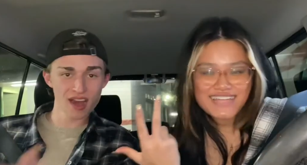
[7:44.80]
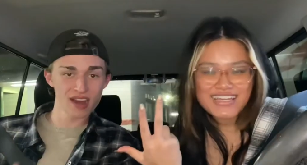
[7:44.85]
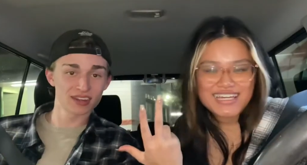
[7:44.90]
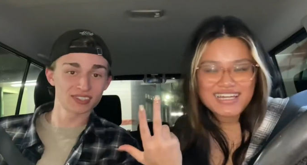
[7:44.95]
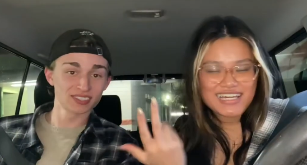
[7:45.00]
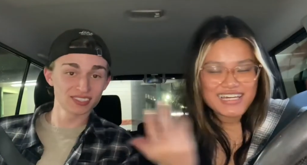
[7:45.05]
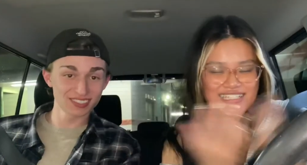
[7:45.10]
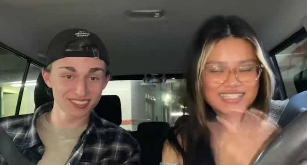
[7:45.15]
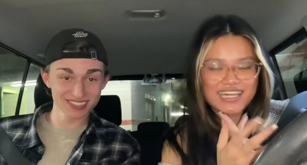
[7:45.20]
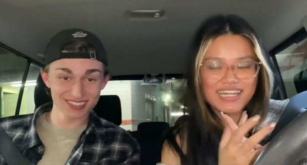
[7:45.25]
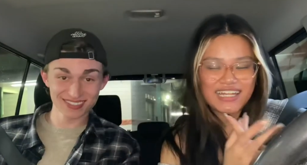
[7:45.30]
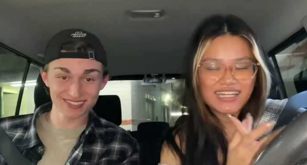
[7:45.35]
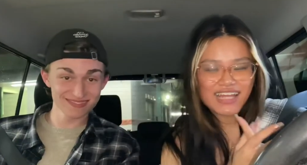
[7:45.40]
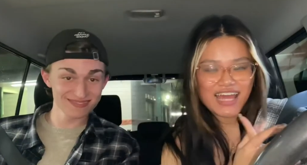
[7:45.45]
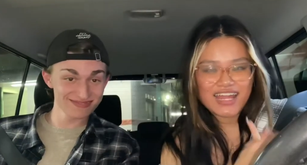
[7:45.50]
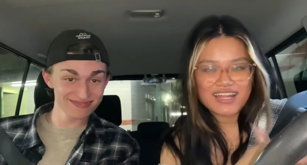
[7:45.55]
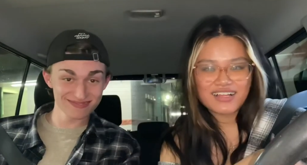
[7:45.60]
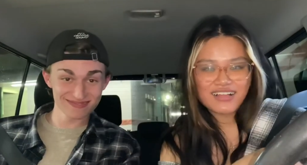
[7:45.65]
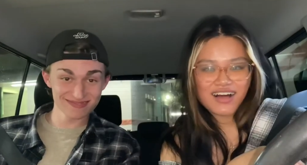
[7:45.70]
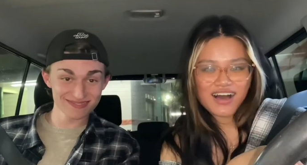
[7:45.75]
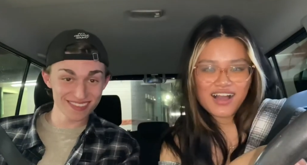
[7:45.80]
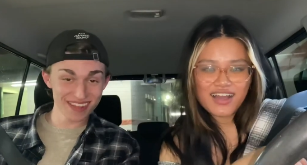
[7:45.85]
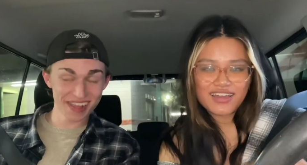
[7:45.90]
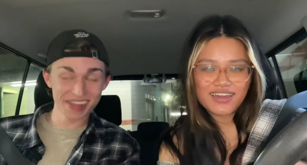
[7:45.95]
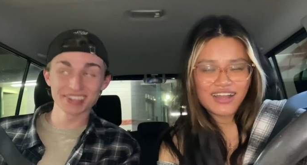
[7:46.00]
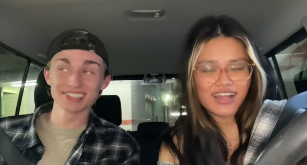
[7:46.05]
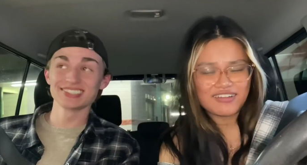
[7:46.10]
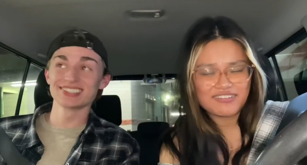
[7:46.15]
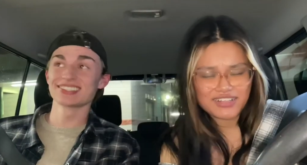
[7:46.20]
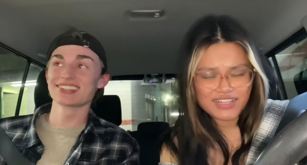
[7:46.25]
Speaker 1: It's hitting nine o'clock and
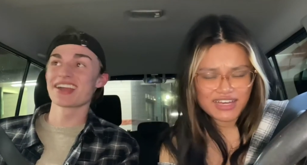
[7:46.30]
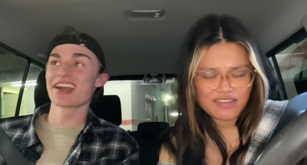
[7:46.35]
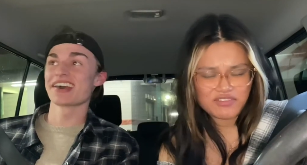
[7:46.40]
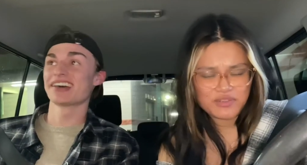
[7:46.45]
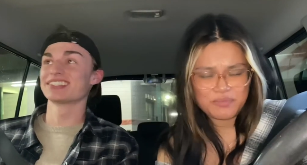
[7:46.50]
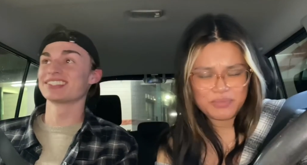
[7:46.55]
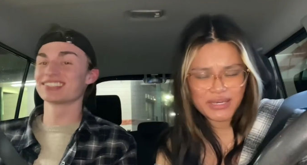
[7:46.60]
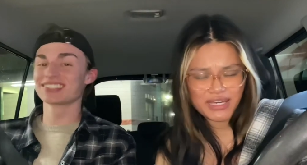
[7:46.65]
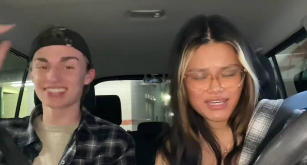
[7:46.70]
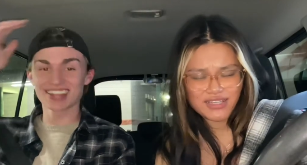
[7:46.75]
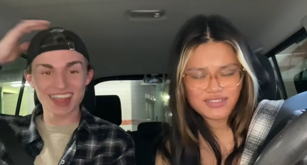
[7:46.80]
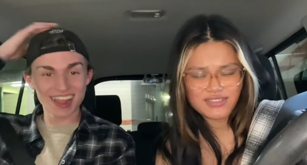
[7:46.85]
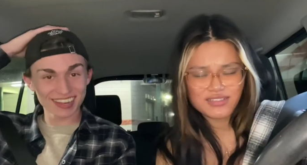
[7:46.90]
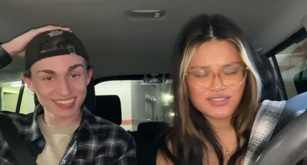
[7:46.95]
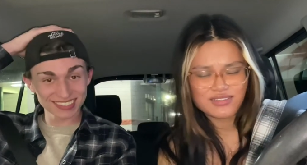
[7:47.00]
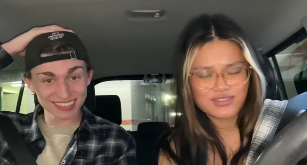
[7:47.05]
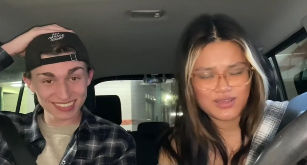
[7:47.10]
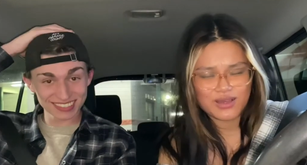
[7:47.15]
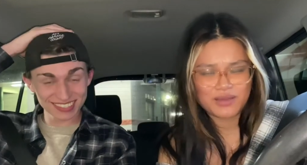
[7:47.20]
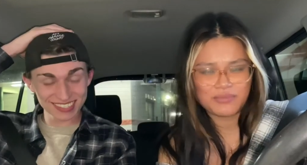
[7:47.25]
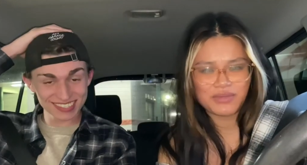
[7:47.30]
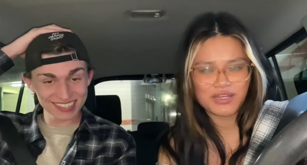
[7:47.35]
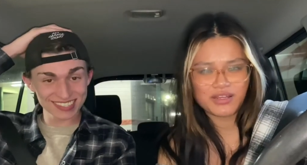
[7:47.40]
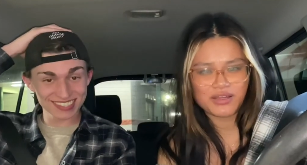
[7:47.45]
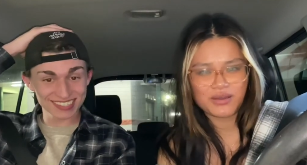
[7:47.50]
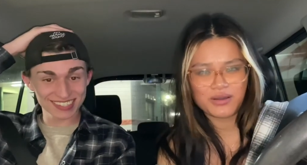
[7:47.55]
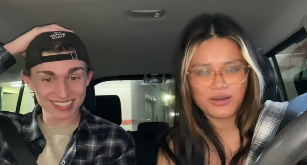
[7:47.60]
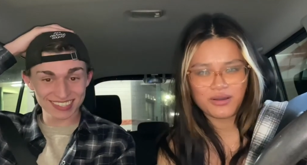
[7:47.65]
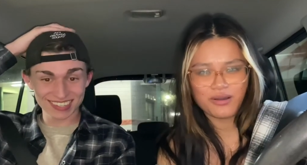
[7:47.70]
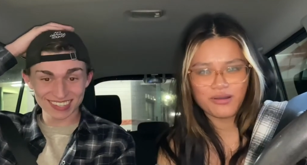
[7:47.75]
I really have to piss, so I'm gonna go
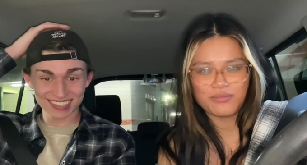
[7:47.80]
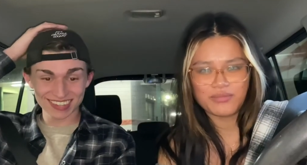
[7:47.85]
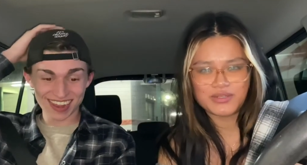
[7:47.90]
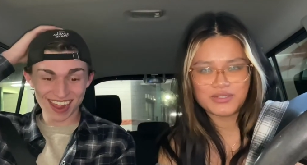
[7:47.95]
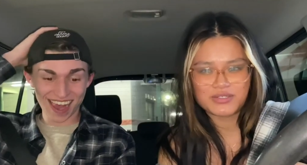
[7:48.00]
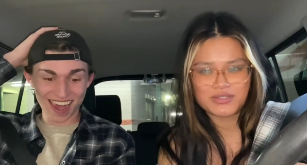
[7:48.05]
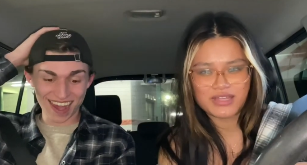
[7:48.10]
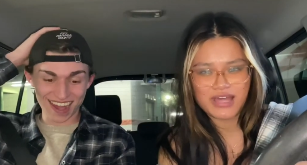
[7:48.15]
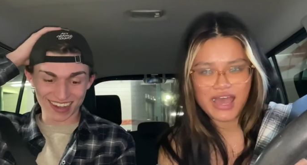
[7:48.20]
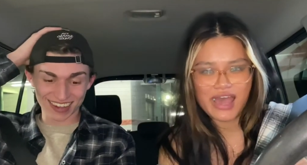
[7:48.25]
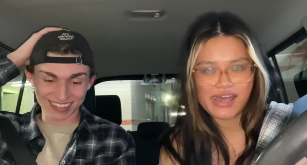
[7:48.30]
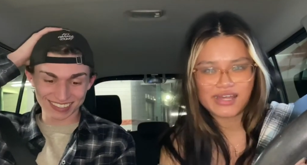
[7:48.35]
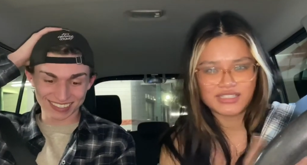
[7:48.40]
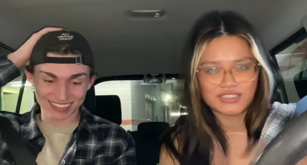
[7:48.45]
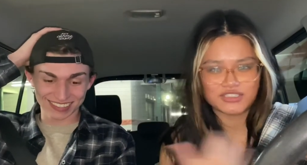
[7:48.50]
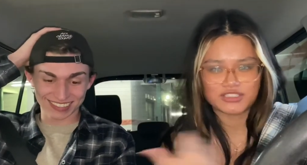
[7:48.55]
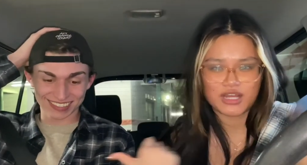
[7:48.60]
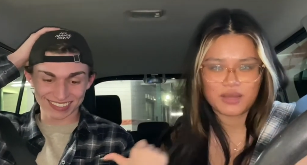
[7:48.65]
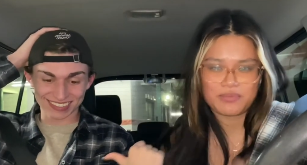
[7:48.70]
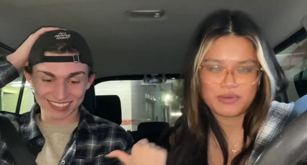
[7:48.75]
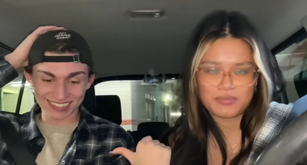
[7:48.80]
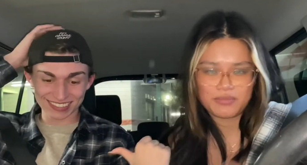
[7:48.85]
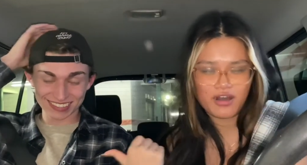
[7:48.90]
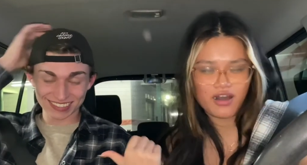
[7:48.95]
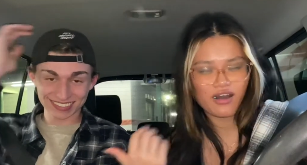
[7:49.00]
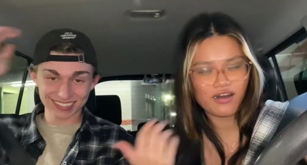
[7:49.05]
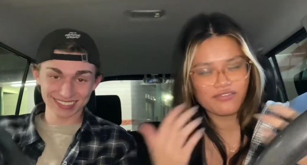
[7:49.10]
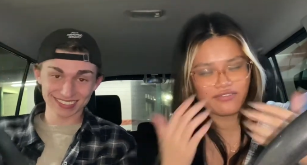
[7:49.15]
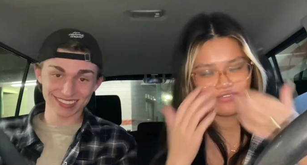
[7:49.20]
home and do that and drop him off.